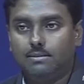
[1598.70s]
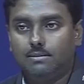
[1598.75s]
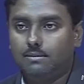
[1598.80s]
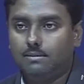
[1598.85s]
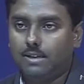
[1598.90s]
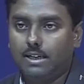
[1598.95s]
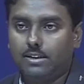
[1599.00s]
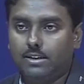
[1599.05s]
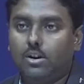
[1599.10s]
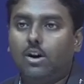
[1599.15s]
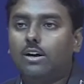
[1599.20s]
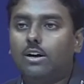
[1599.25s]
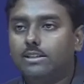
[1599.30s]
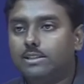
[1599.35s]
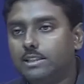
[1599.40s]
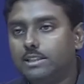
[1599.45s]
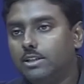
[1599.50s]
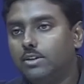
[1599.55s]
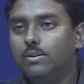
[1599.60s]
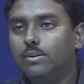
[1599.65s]
right, or
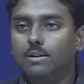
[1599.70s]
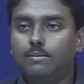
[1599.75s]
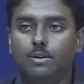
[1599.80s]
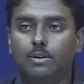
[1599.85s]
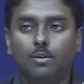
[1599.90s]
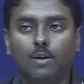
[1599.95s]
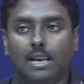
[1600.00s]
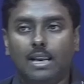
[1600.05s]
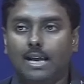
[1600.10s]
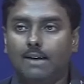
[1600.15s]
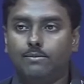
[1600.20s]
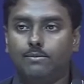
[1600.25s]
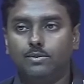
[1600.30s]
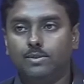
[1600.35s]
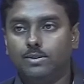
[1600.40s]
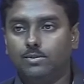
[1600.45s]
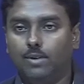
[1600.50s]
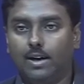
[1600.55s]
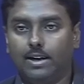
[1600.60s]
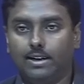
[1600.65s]
0 will be overlapped
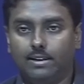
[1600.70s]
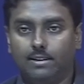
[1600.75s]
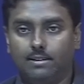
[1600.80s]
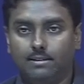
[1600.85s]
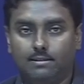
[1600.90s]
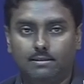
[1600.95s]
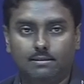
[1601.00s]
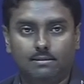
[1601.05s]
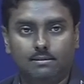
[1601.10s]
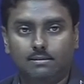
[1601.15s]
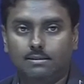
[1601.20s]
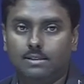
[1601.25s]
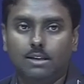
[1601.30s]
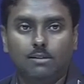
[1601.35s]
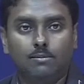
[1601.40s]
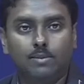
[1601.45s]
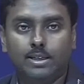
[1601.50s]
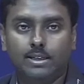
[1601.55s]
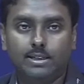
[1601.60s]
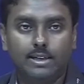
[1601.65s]
with 1, they will
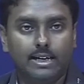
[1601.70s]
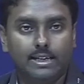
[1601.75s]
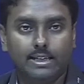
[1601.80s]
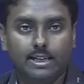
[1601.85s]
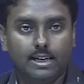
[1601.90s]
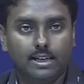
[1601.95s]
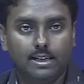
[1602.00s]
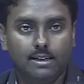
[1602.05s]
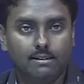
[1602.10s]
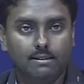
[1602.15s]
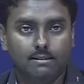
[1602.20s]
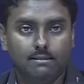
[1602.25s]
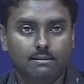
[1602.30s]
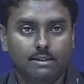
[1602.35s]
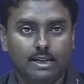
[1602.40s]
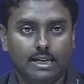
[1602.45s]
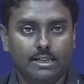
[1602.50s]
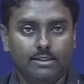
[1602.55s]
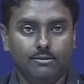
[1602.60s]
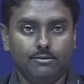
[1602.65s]
be creating a
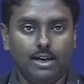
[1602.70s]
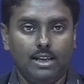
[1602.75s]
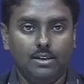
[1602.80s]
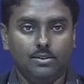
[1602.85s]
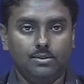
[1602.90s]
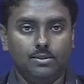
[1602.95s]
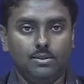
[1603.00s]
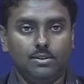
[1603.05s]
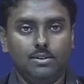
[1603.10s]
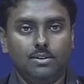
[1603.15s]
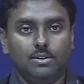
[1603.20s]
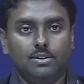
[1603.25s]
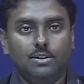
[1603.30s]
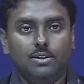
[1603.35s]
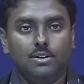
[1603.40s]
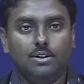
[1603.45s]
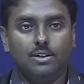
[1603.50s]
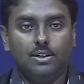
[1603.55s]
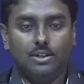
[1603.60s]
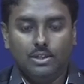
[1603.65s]
negative value.
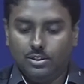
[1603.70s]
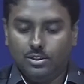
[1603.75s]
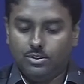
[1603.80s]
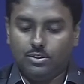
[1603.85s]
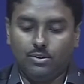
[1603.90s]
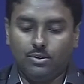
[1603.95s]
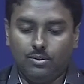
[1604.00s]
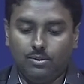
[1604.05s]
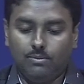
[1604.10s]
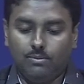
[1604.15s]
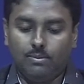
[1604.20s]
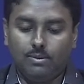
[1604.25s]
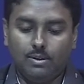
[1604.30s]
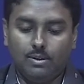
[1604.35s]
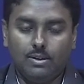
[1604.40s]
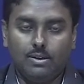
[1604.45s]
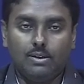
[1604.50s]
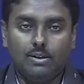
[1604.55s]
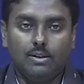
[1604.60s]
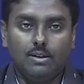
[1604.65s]
So,
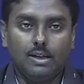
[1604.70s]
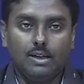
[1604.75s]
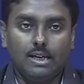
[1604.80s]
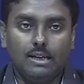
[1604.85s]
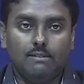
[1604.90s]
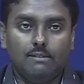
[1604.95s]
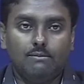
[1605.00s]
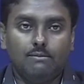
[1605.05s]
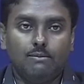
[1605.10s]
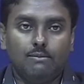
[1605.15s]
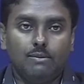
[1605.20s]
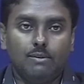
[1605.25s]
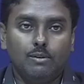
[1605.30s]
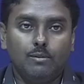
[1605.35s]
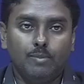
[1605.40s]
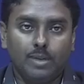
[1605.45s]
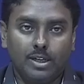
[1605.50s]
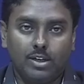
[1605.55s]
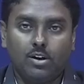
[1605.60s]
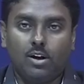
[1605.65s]

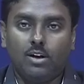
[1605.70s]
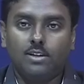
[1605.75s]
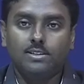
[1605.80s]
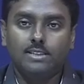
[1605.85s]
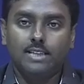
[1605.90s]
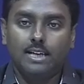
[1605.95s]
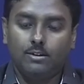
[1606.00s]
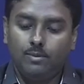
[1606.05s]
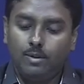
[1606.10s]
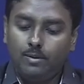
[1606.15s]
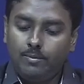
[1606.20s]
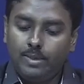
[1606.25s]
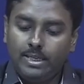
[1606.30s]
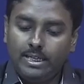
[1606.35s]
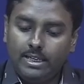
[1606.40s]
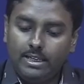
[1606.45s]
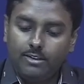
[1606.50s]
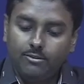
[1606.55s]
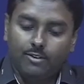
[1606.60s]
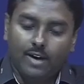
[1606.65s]
because there will be
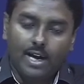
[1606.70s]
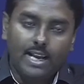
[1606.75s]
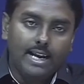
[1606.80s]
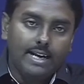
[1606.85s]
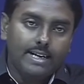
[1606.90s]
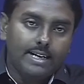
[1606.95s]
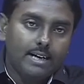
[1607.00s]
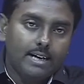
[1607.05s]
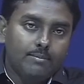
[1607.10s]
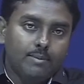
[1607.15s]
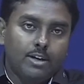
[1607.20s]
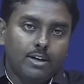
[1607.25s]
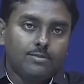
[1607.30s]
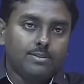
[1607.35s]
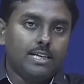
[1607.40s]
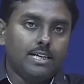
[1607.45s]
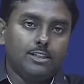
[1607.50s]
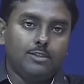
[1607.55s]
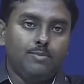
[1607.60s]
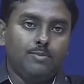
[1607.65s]
infinite number of
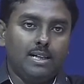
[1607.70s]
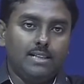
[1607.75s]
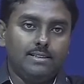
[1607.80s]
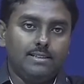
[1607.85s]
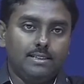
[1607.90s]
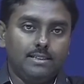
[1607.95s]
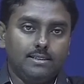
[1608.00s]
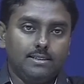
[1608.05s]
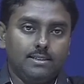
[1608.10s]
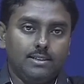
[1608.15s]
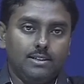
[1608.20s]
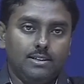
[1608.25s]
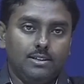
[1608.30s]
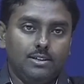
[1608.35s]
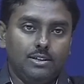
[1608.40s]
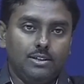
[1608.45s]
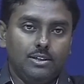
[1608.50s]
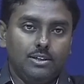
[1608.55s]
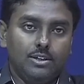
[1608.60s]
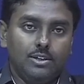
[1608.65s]
such pulses,
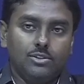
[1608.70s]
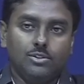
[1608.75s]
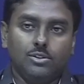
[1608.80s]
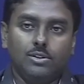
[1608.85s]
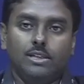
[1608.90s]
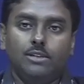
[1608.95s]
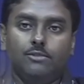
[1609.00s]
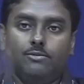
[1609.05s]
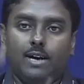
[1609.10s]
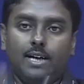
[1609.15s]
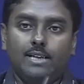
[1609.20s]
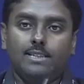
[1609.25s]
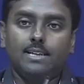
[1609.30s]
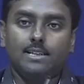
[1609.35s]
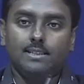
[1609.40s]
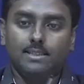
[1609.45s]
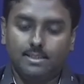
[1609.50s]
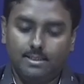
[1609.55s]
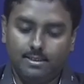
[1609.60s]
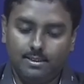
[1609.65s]
so if I
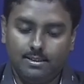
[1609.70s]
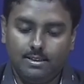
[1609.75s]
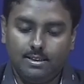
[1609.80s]
just